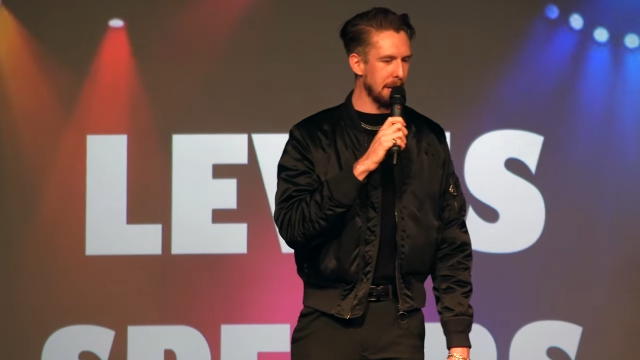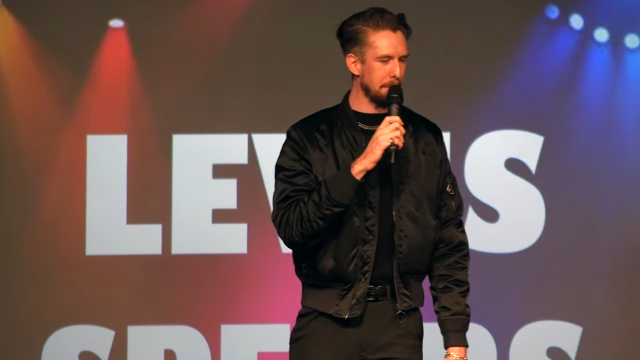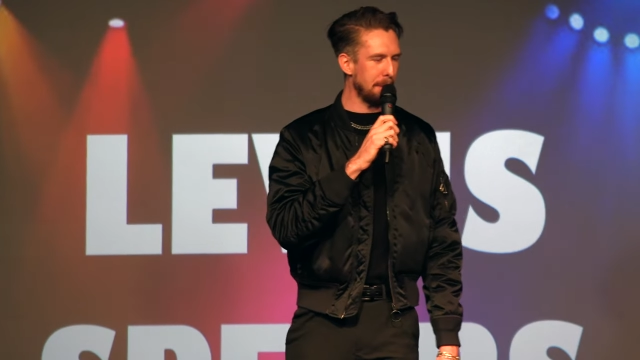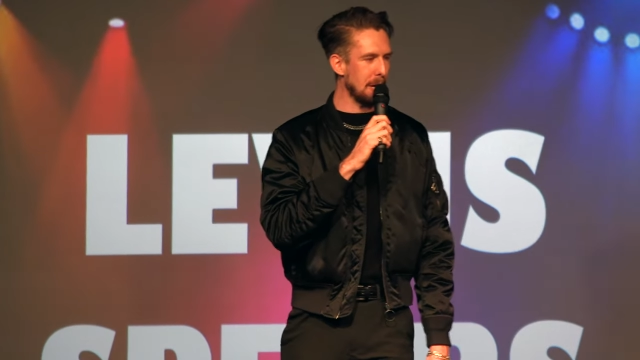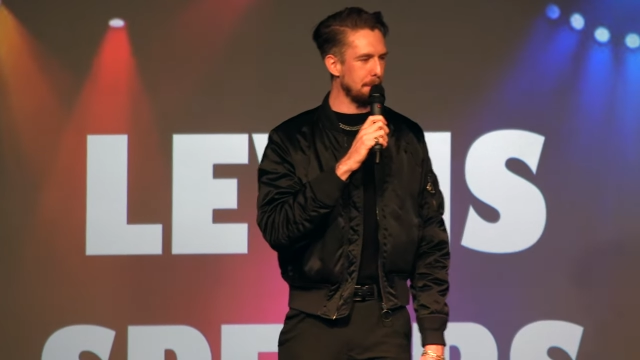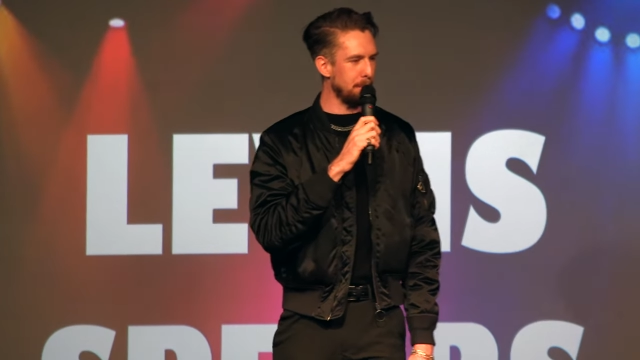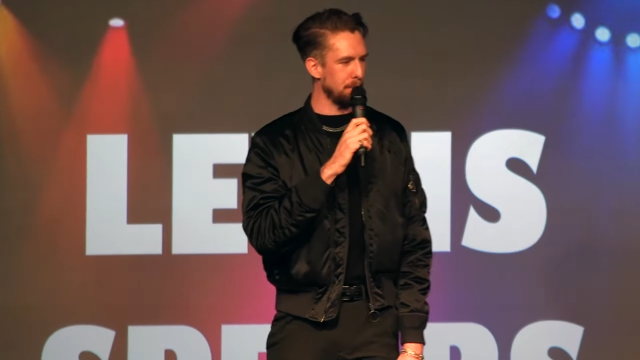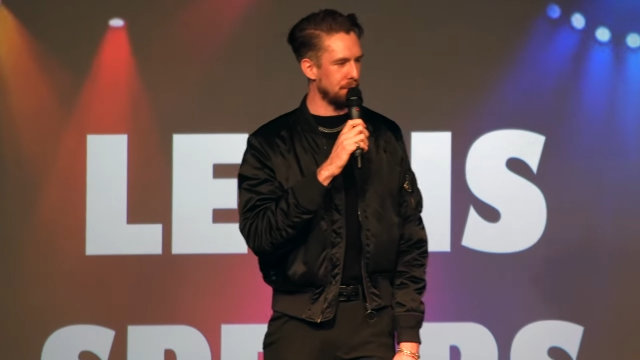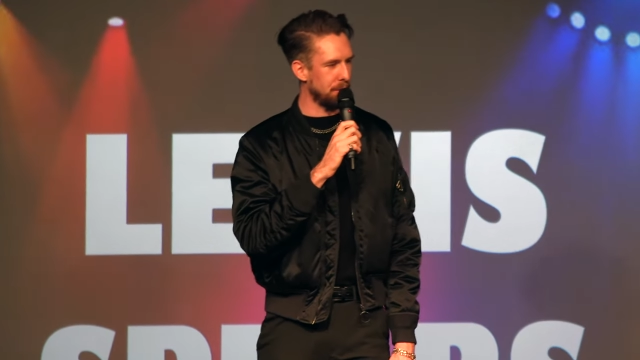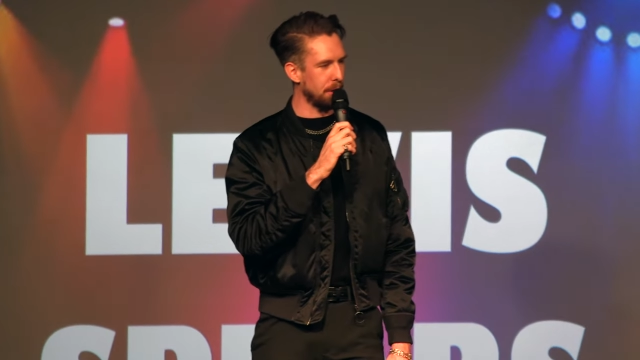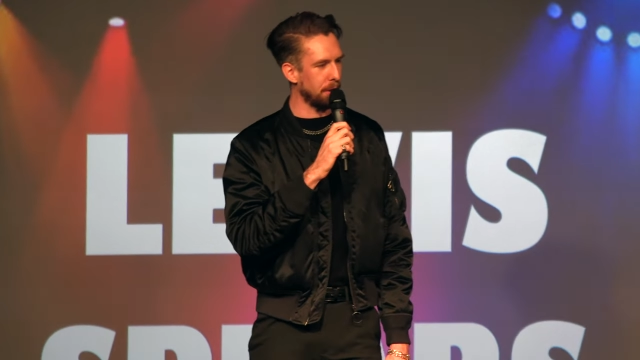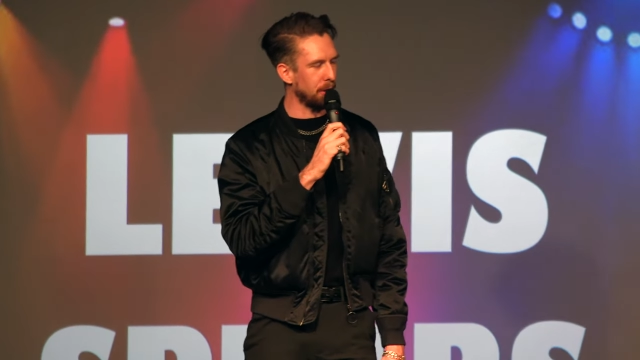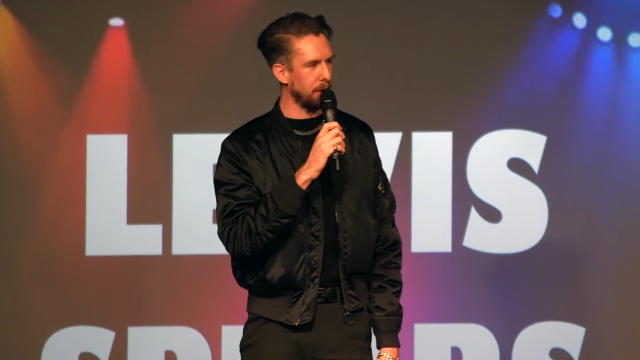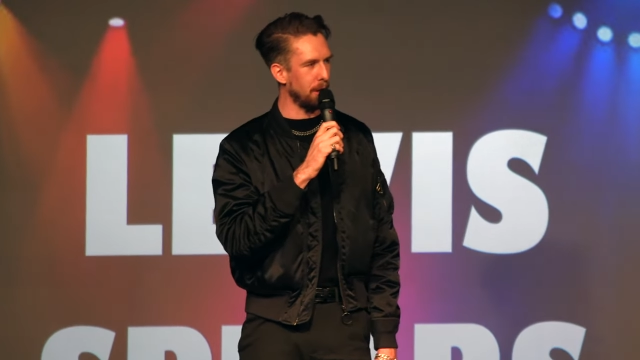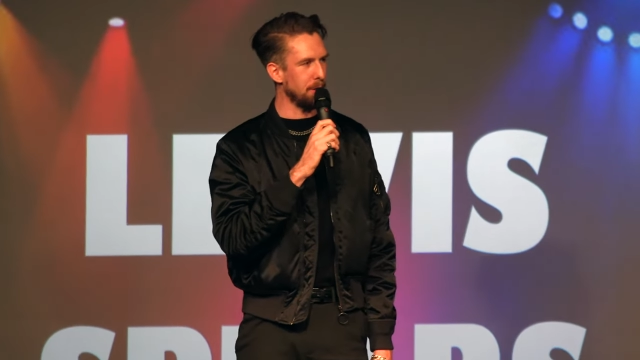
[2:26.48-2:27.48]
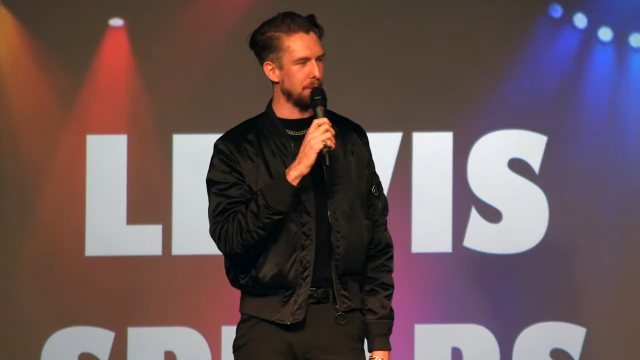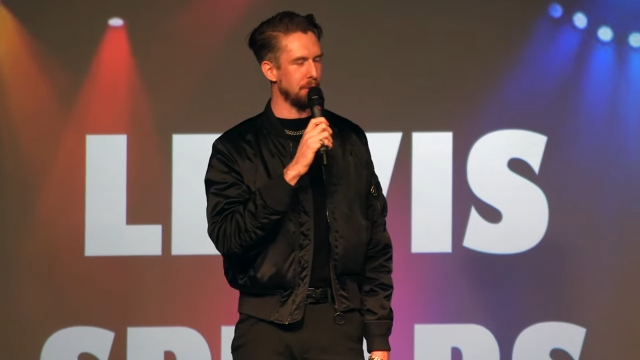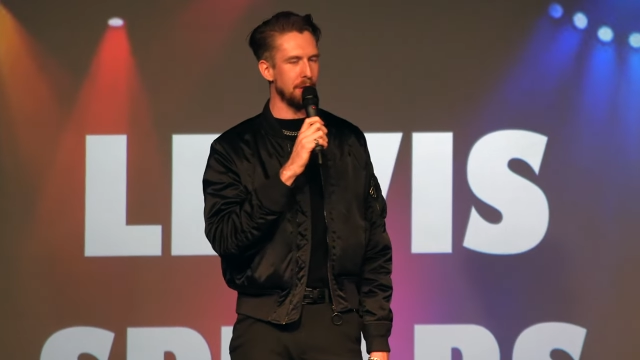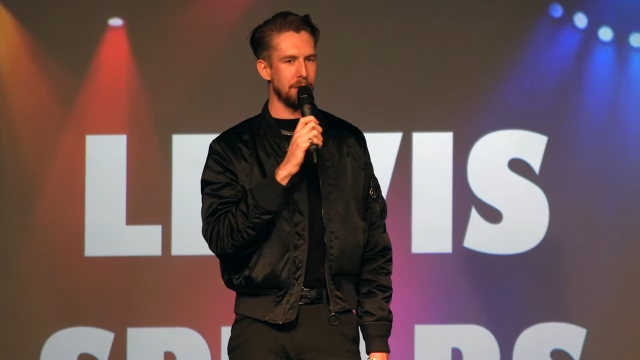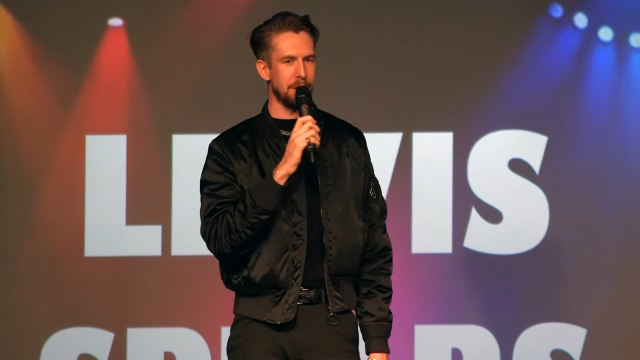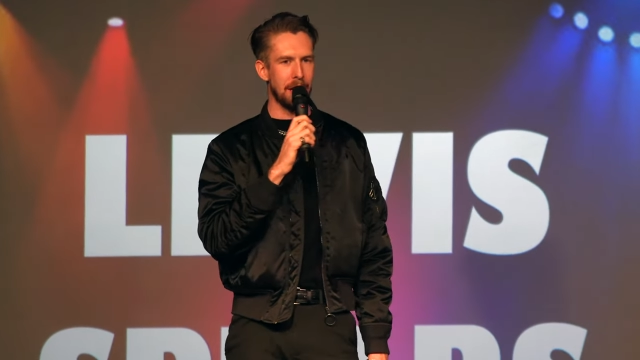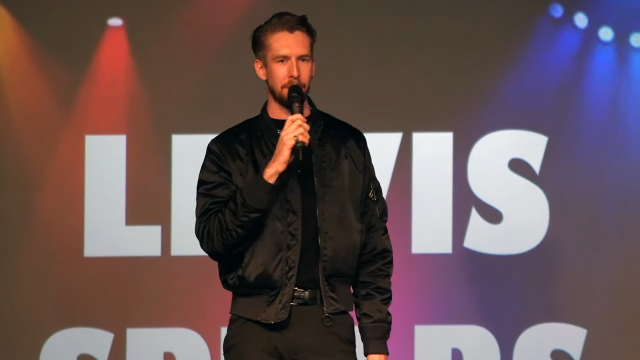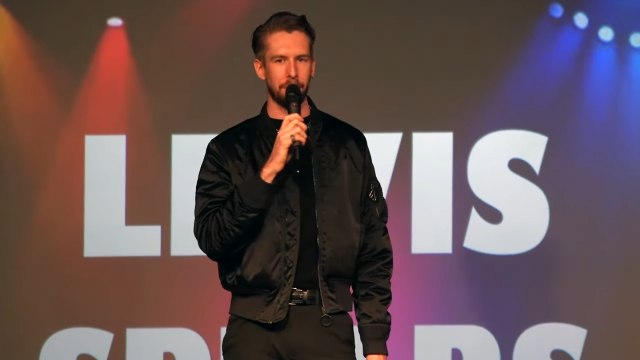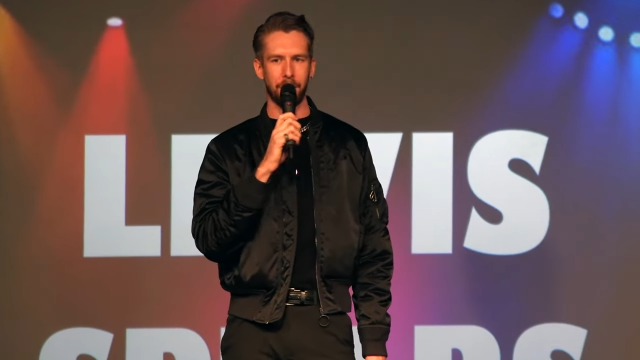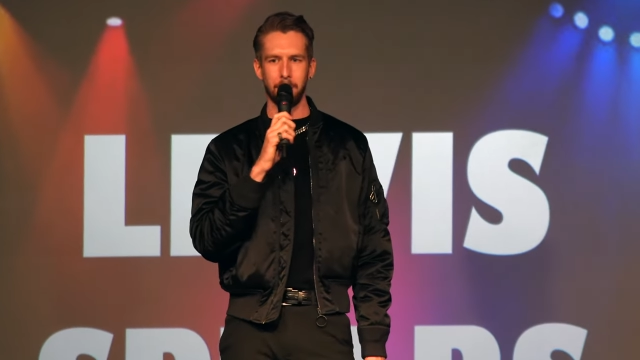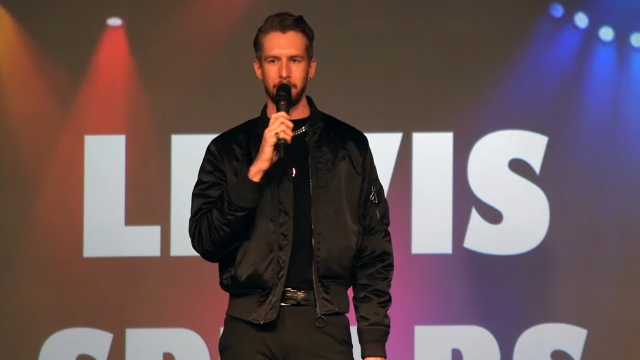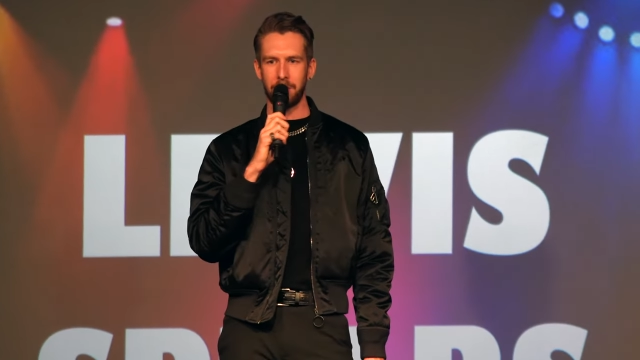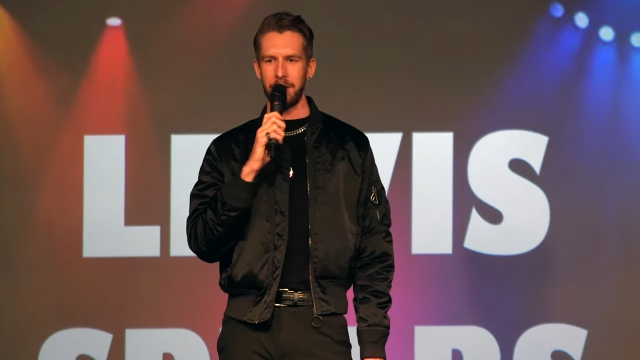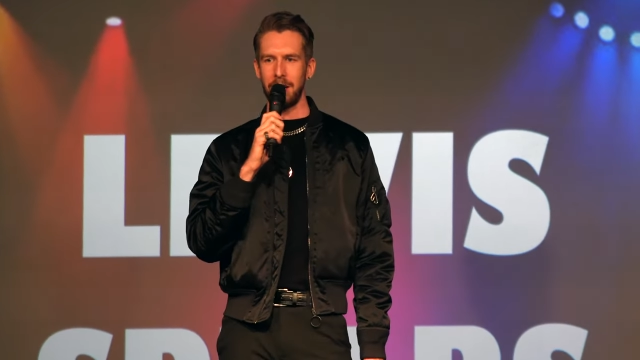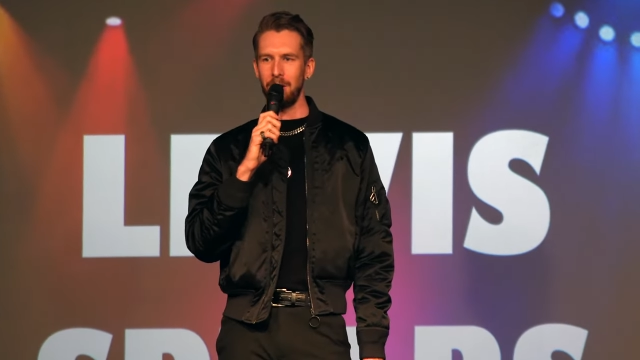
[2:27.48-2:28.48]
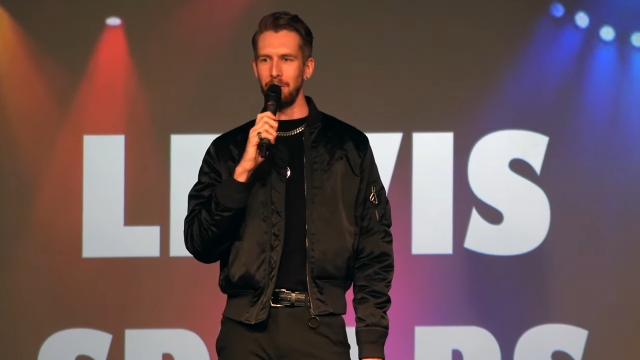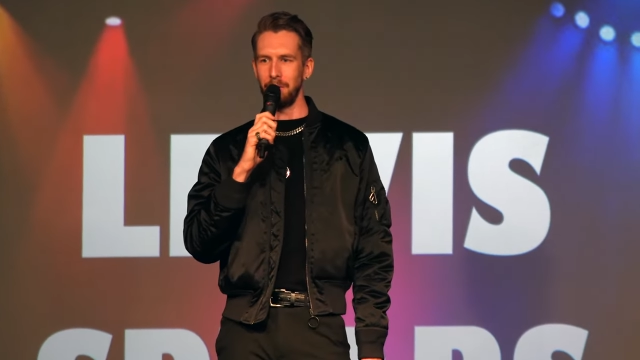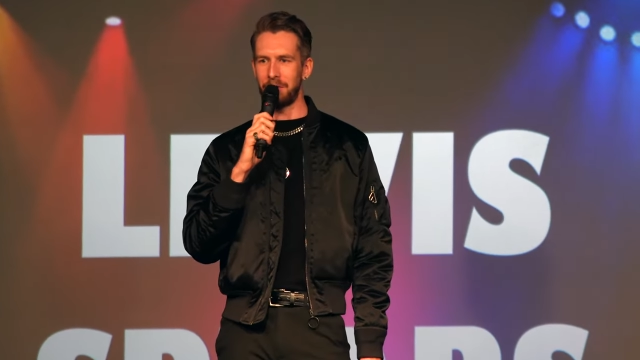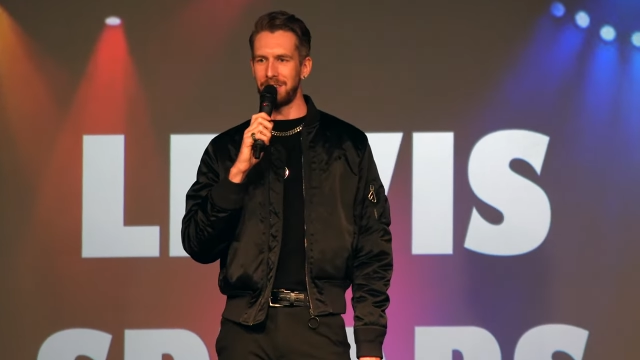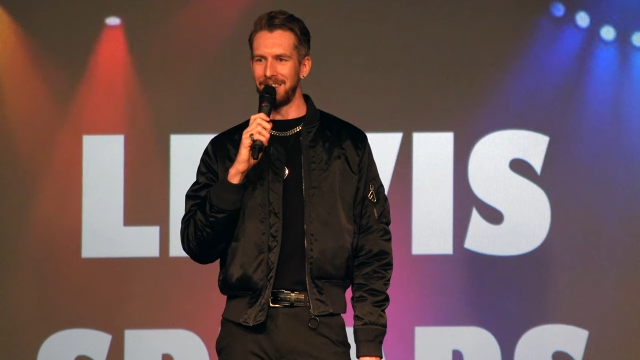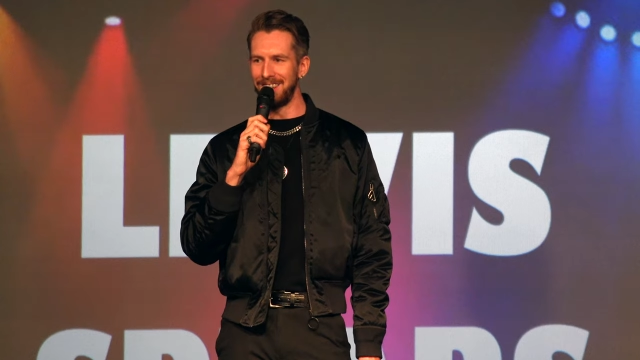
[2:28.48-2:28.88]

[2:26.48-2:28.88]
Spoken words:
many people so close to death themselves.